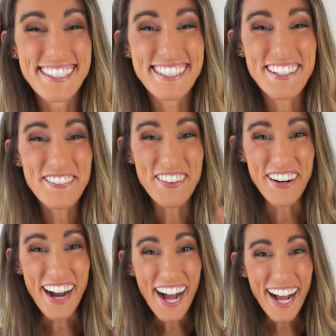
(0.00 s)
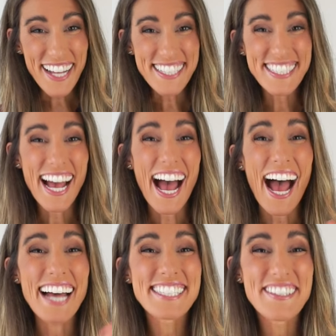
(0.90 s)
Surprise!
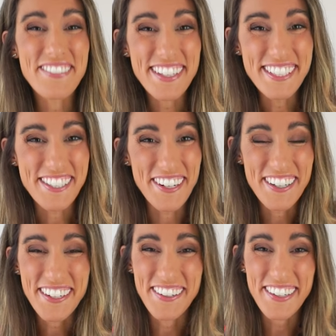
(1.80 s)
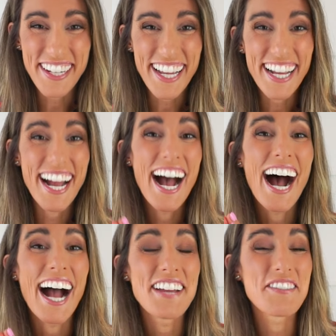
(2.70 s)
As of this recording,
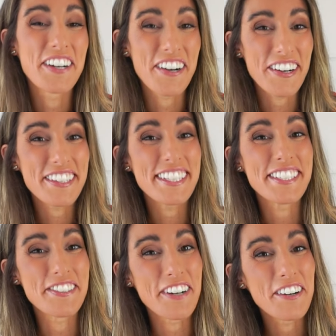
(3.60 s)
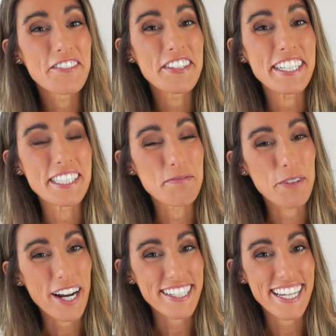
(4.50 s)
I am currently 12 weeks
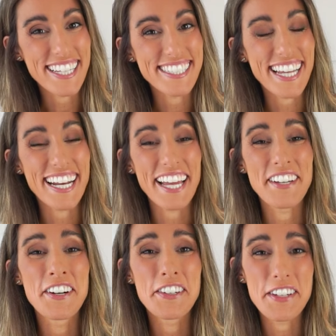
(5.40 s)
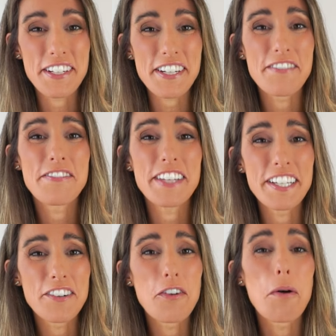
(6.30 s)
pregnant, and I couldn't
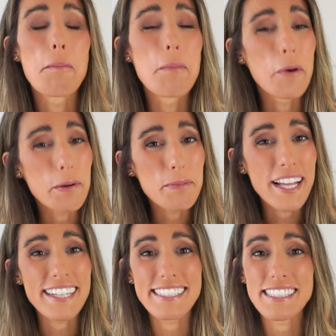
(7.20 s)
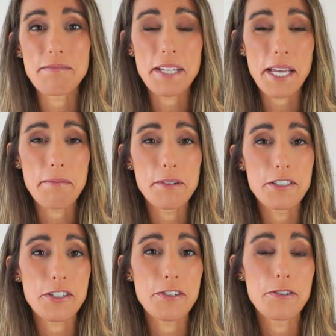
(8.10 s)
feel more blessed to be able
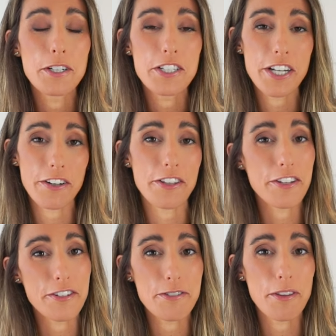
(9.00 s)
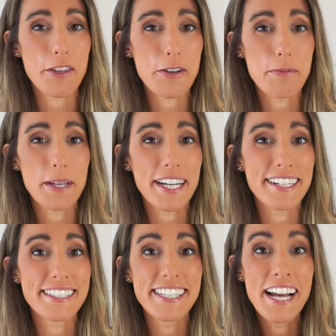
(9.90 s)
to share the news with you
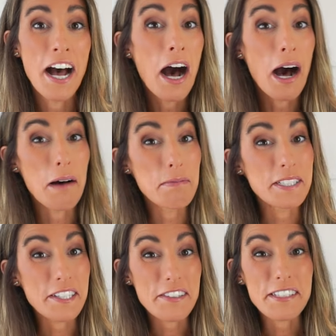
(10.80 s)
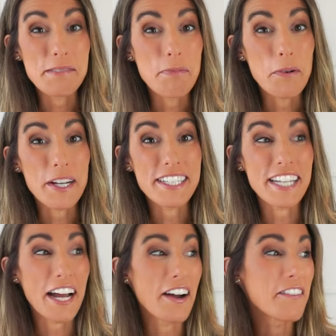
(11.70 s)
because up until this point,
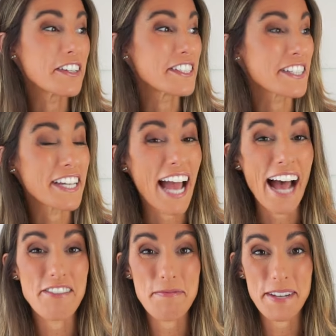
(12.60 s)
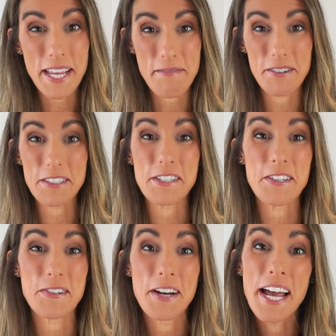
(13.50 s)
I obviously haven't been able
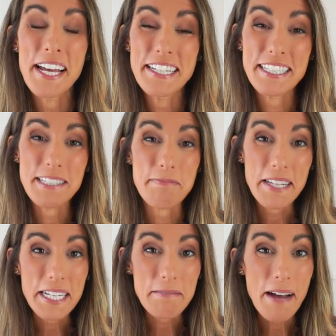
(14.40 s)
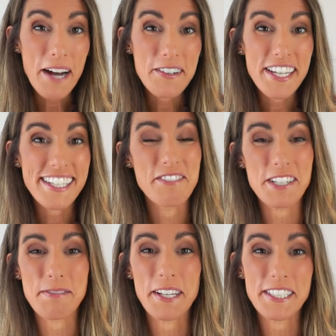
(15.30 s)
to speak about it
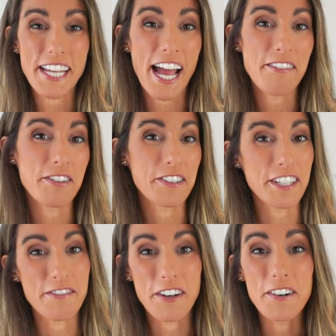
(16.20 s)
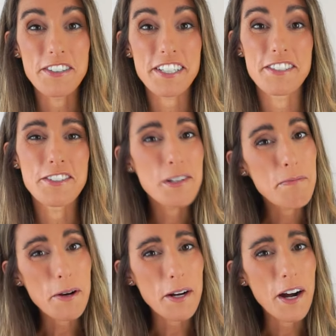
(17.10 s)
just because I haven't really felt
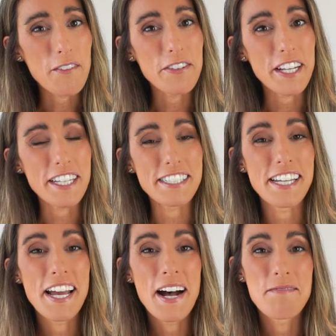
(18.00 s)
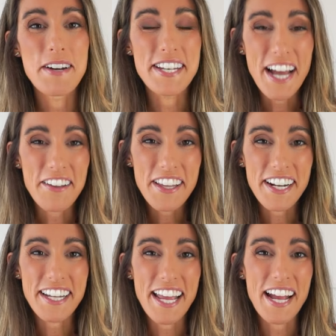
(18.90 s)
super confident. But now that
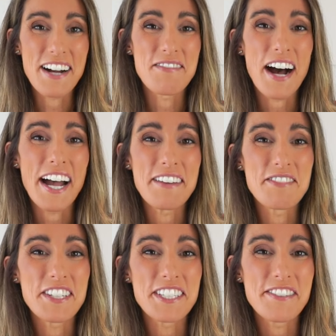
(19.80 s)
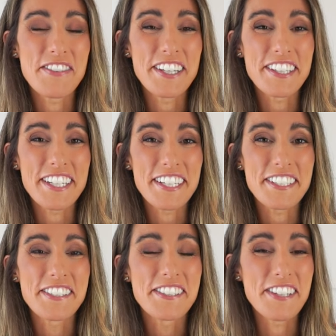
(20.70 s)
I am, I'm just
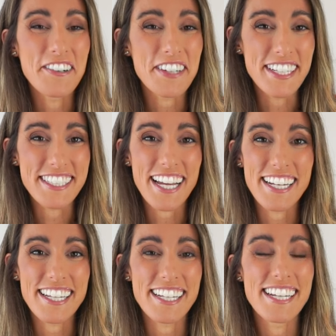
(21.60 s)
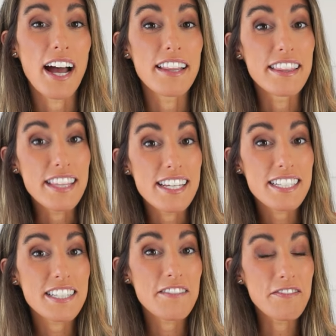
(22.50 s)
feeling so excited.
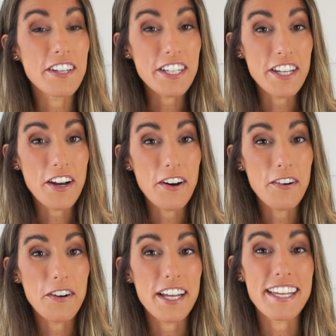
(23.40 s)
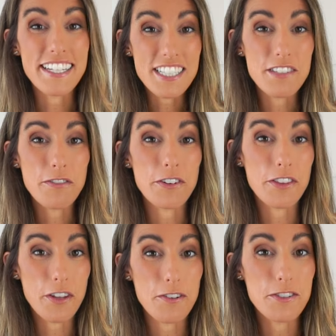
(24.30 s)
This video is for
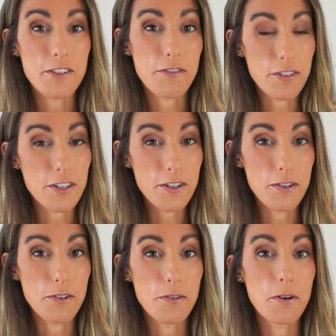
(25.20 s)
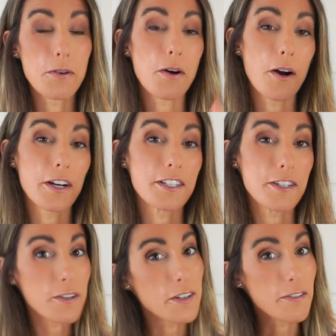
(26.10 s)
those of you who are in
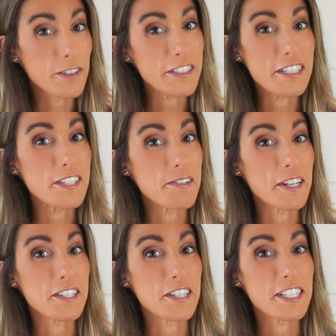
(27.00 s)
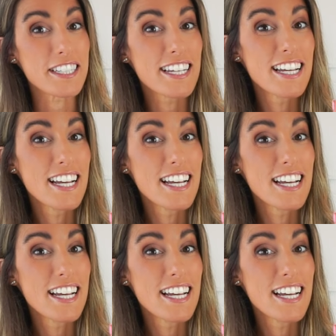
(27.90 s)
two different situations.